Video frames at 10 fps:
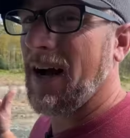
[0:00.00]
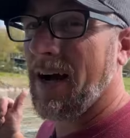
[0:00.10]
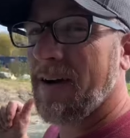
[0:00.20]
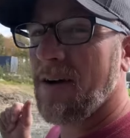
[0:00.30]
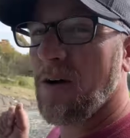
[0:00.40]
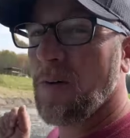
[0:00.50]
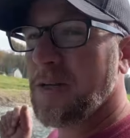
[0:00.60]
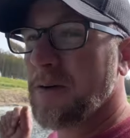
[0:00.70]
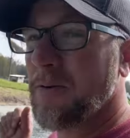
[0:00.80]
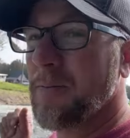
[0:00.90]
I know
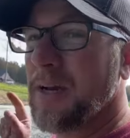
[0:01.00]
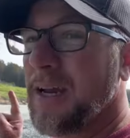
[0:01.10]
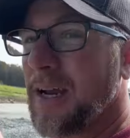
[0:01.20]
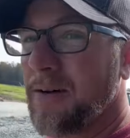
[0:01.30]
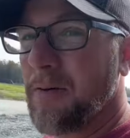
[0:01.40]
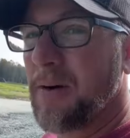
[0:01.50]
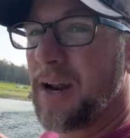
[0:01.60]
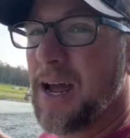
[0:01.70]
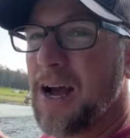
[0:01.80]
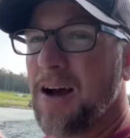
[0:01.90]
winter will be here and we
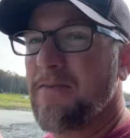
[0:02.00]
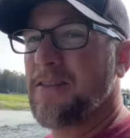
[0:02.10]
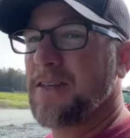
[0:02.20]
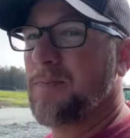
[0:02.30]
wanna have this